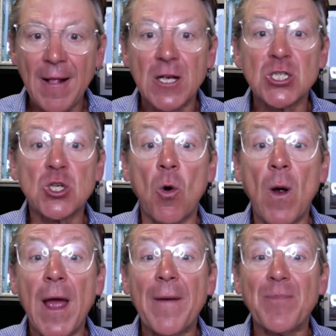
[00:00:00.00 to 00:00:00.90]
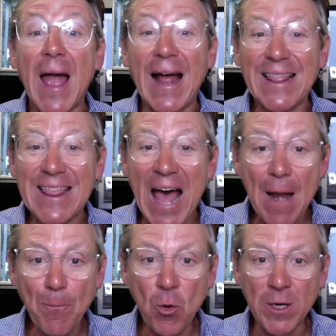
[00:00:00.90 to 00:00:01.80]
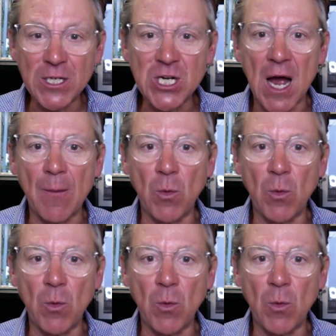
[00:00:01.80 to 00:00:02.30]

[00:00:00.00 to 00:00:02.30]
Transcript: So at that point in time,